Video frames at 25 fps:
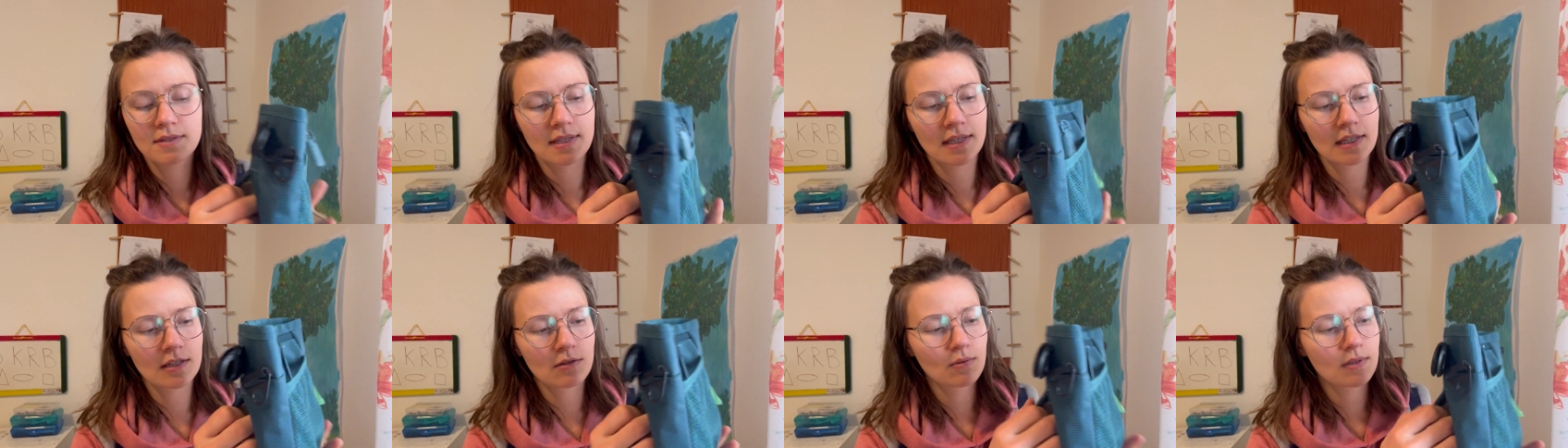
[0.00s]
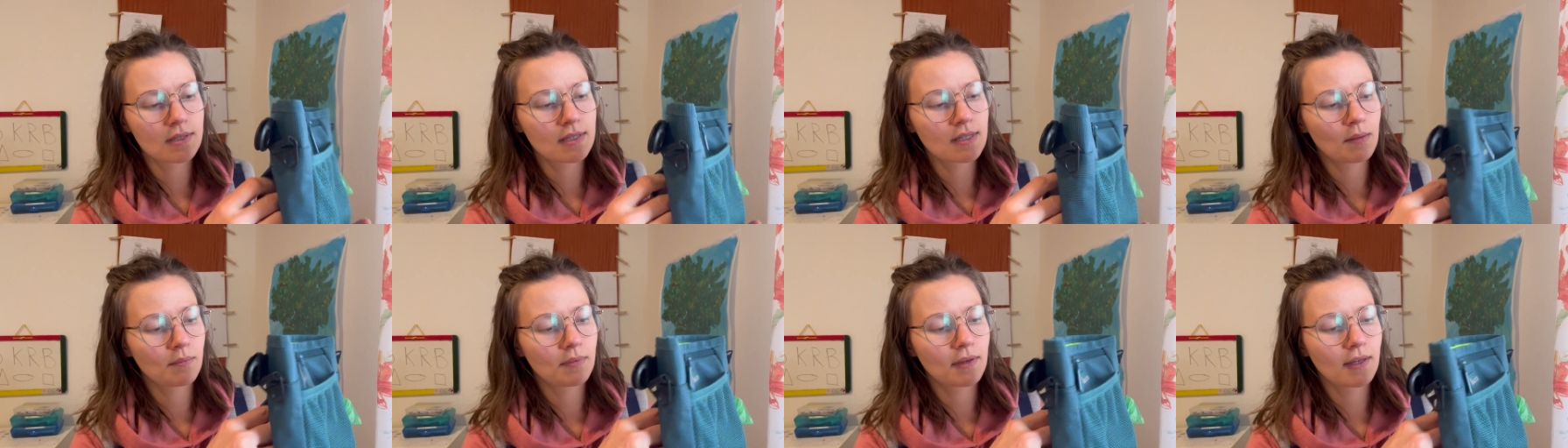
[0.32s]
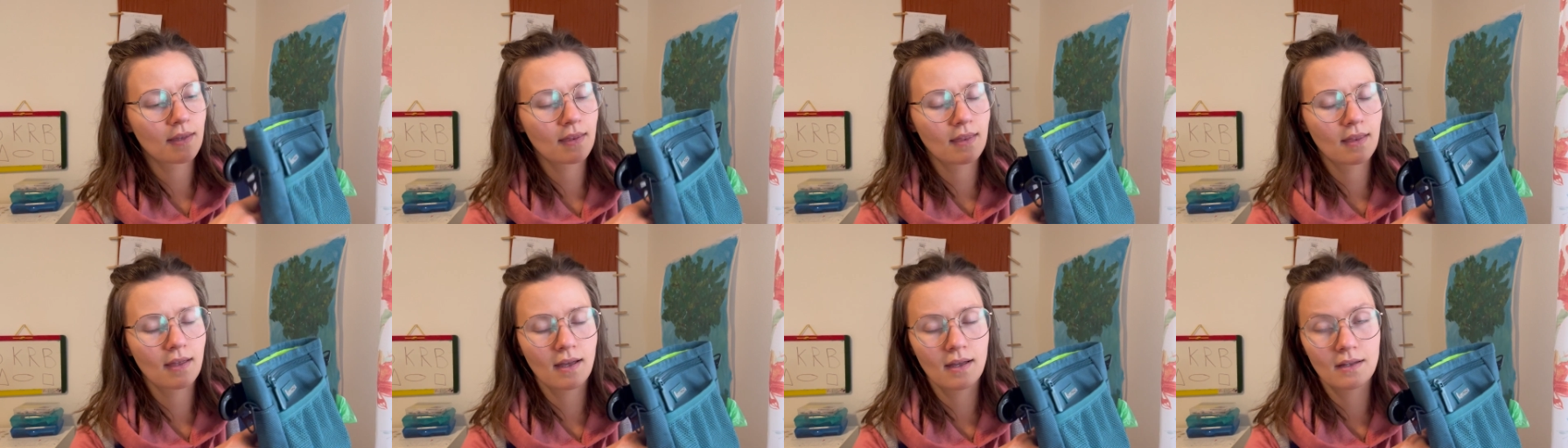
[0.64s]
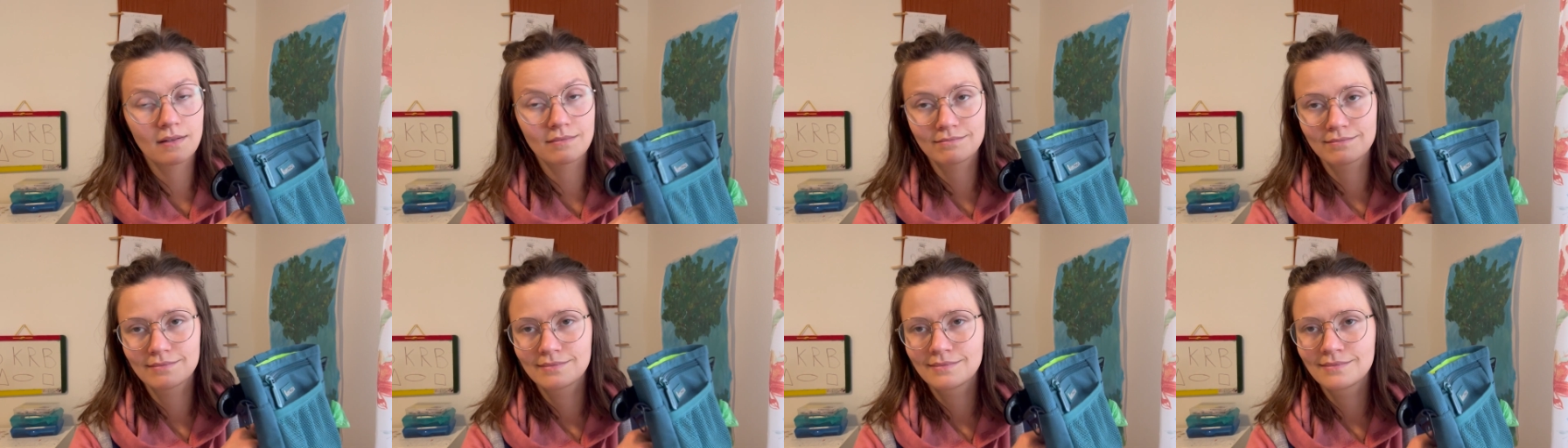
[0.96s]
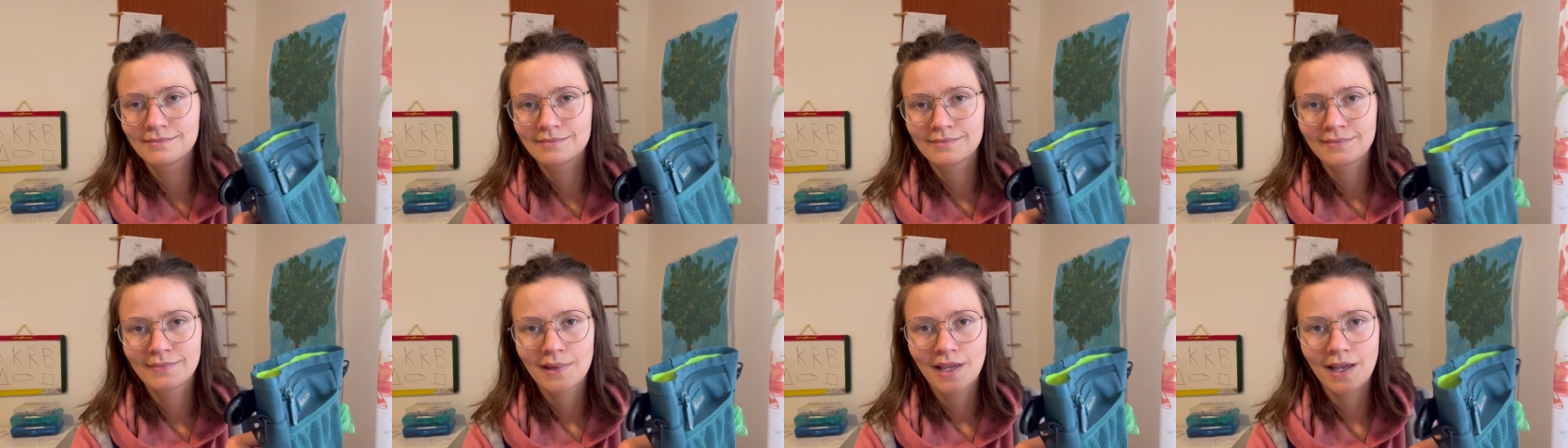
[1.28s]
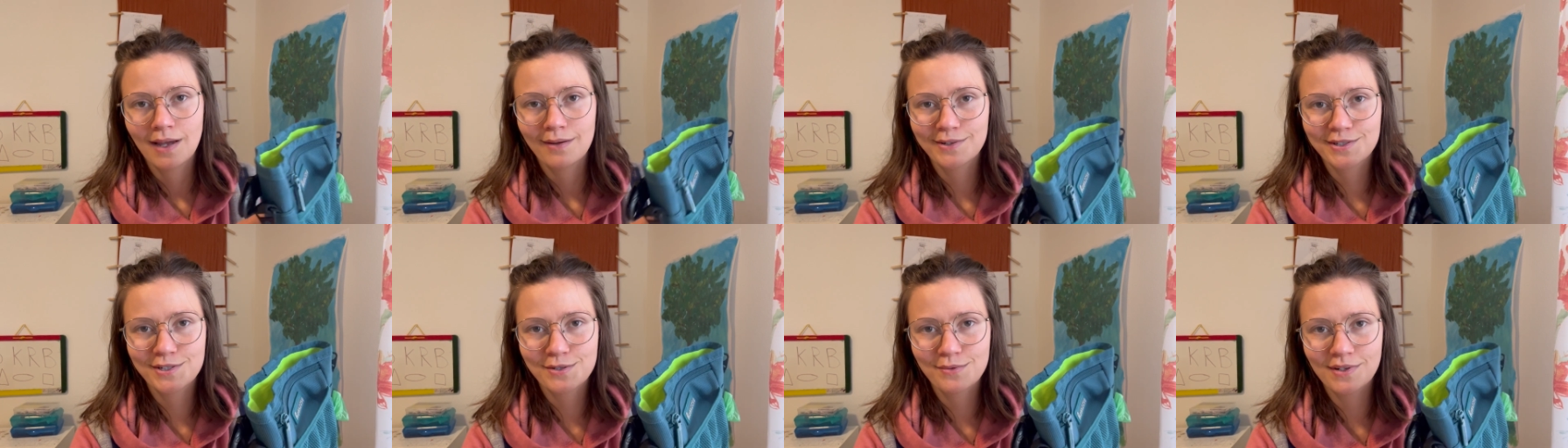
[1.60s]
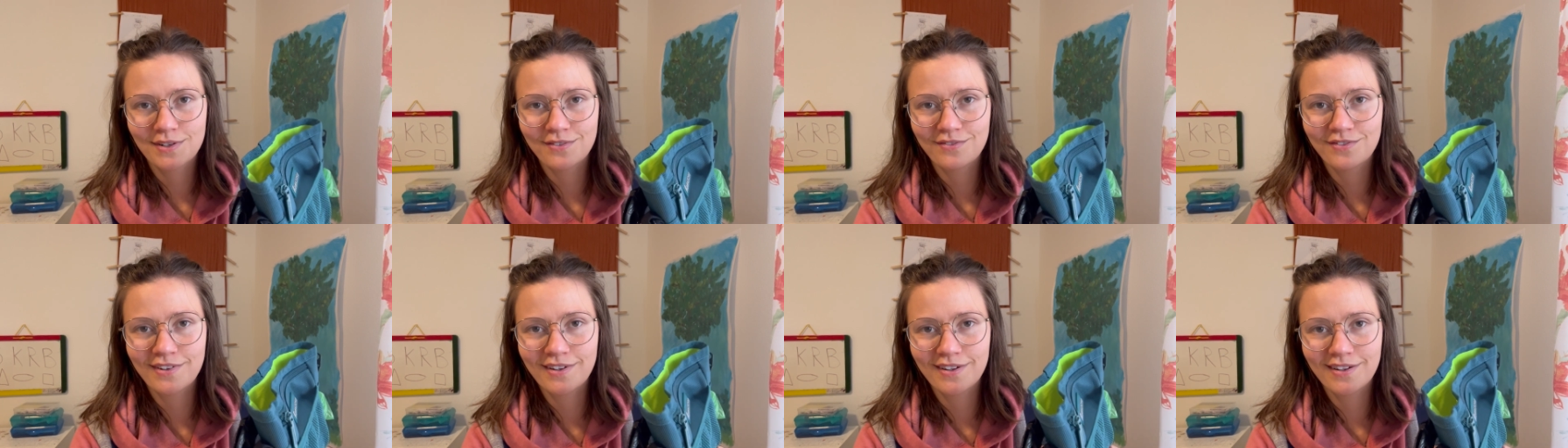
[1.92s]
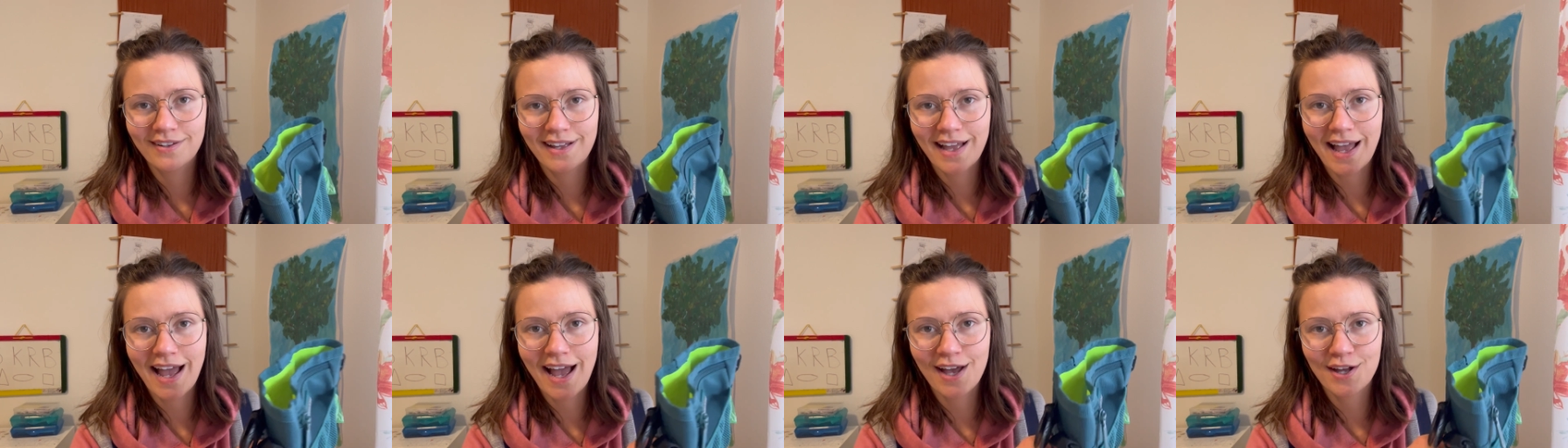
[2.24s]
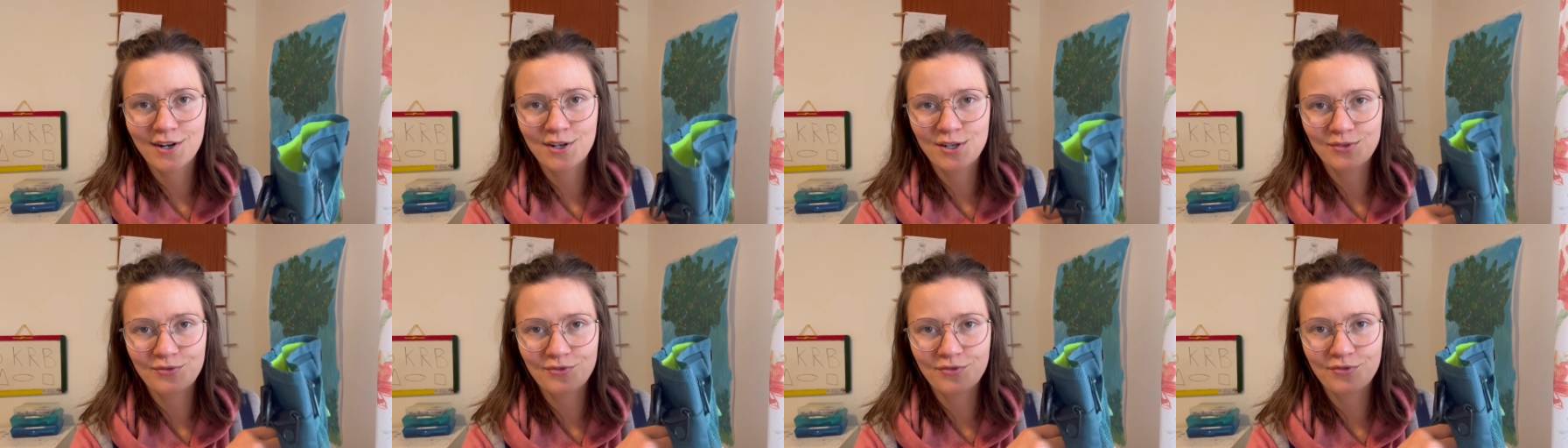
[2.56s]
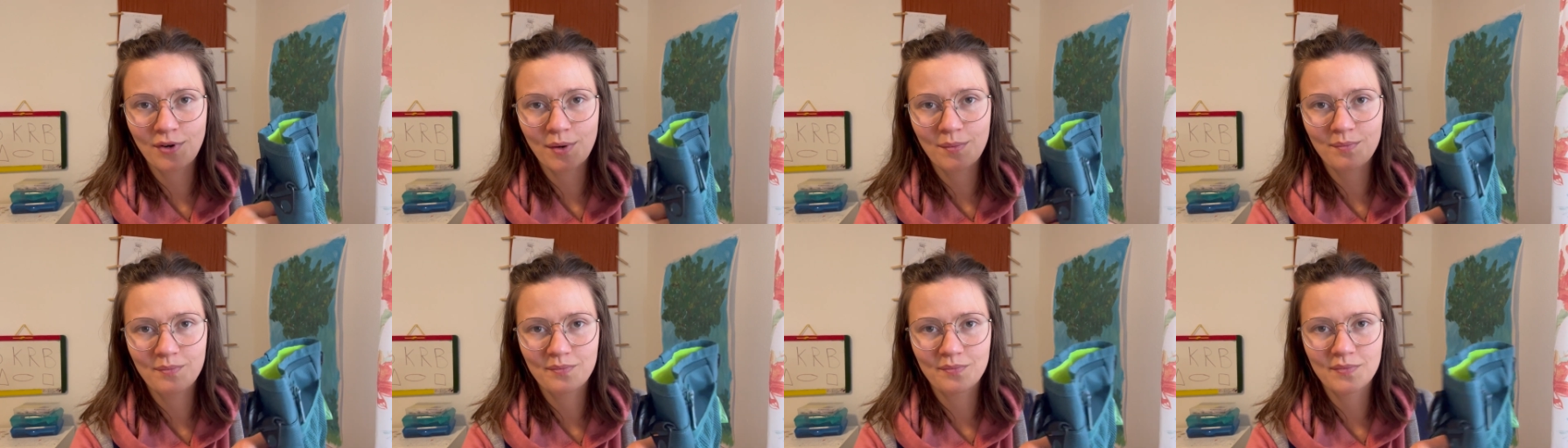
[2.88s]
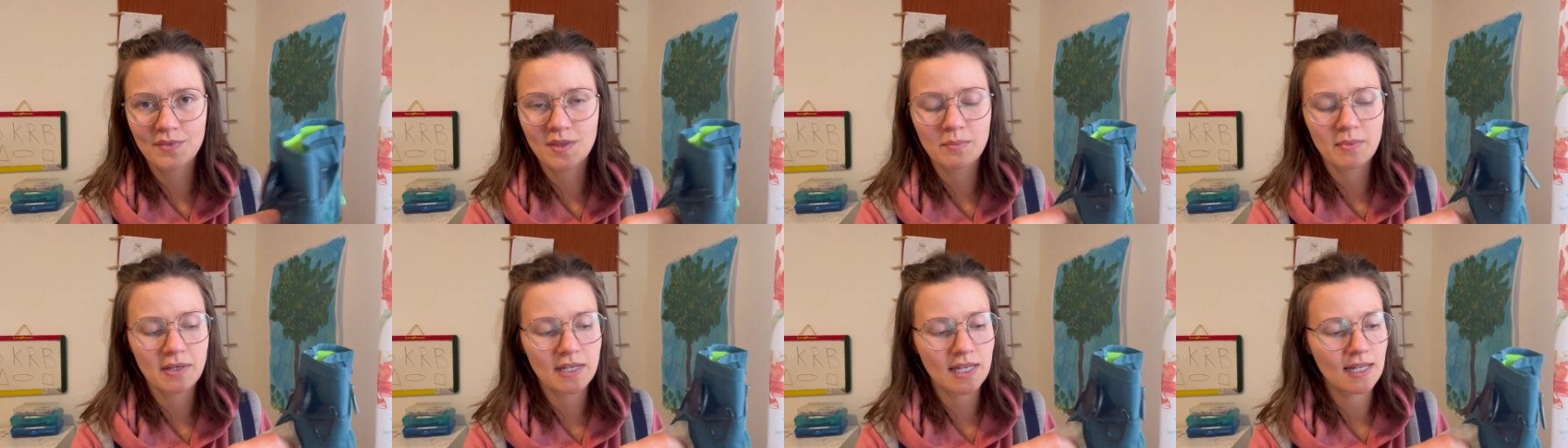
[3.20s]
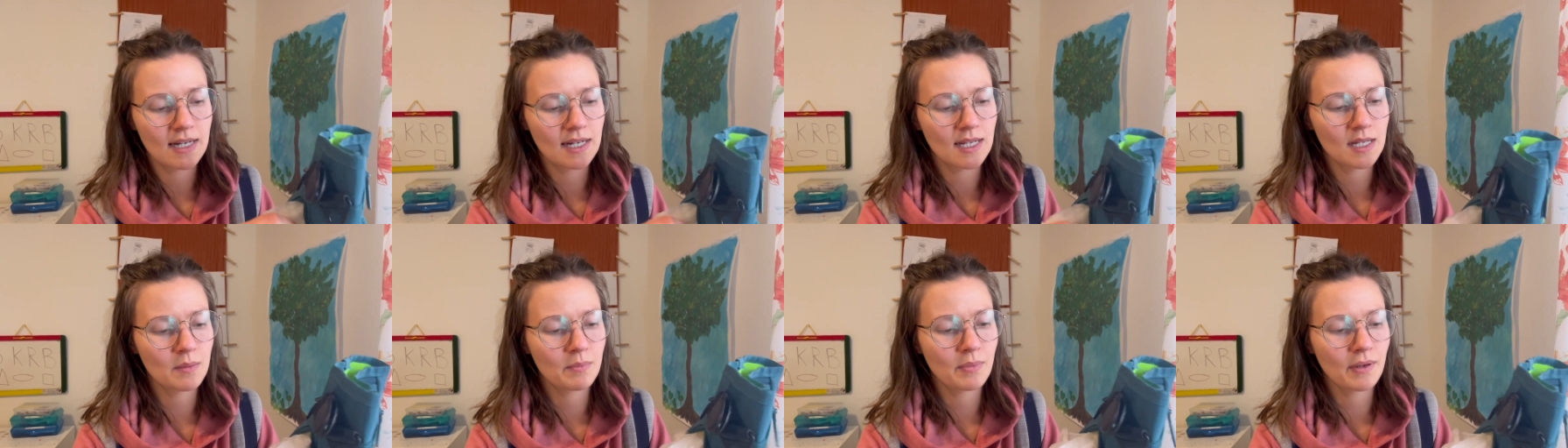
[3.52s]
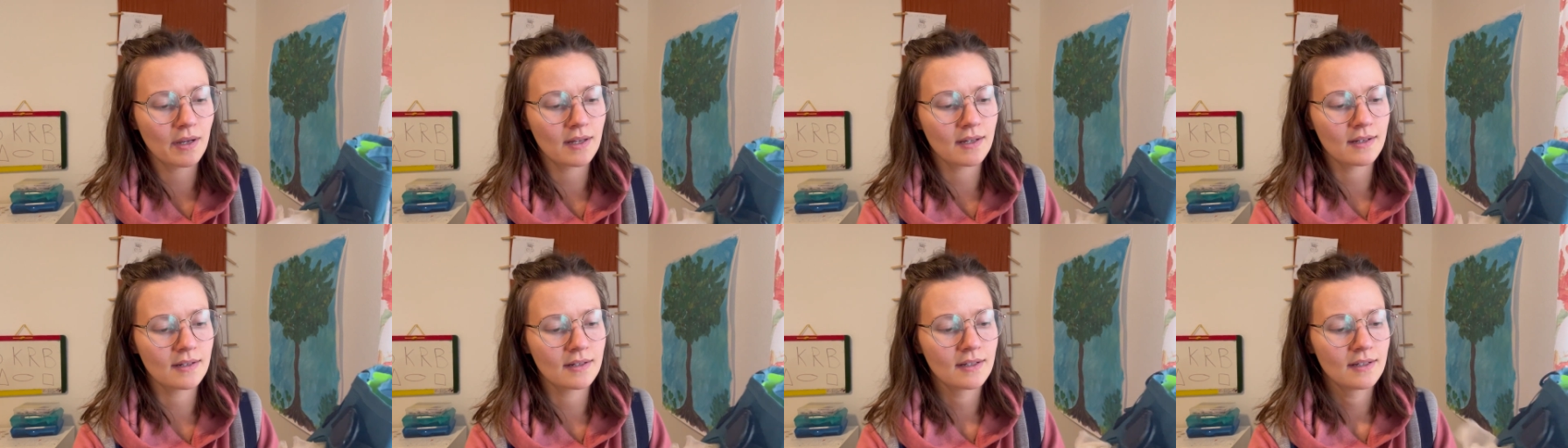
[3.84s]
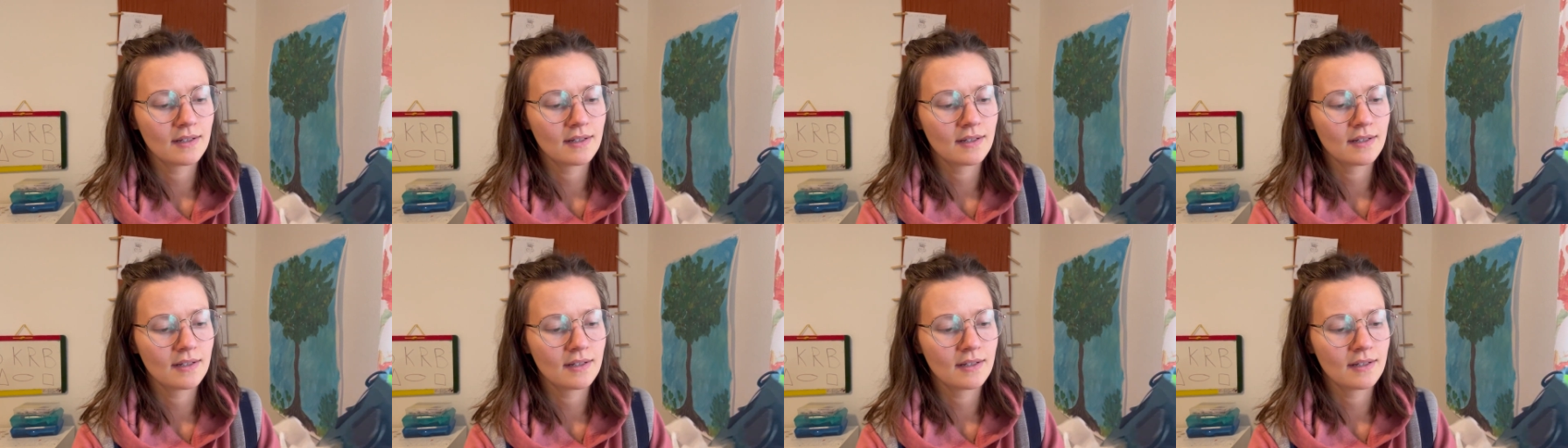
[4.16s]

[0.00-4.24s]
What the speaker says: This was something that I wish I would have had from the beginning, but